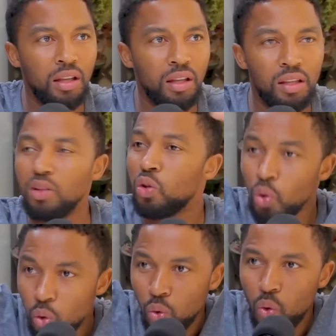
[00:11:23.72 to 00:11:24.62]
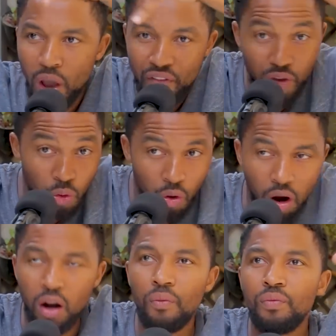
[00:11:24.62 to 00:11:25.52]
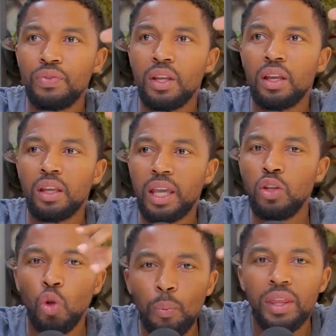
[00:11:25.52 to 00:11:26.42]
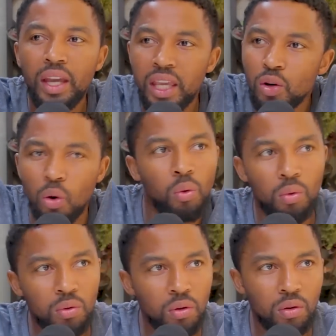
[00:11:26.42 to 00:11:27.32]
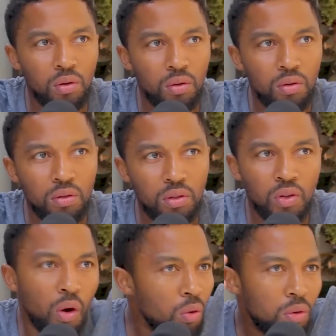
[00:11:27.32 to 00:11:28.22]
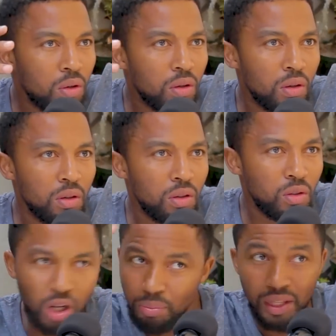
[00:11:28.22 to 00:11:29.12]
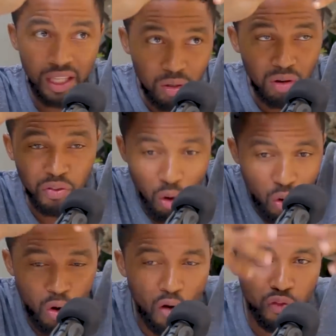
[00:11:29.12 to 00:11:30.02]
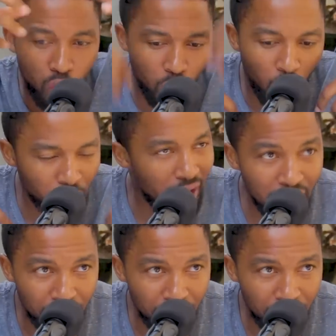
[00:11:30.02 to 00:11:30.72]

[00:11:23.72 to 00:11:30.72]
You, whoever you are, can you be the hero? No, you can't be the hero of your own life.